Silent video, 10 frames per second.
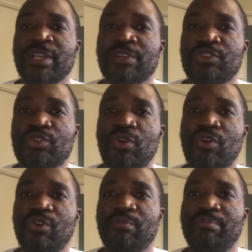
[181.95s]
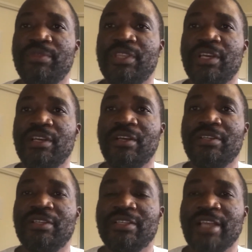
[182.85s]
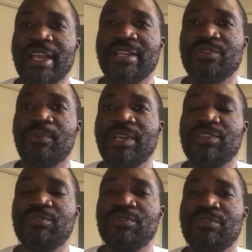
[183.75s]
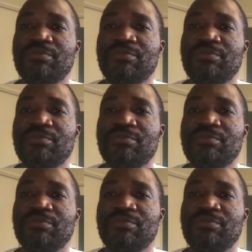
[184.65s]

So the designers wanted to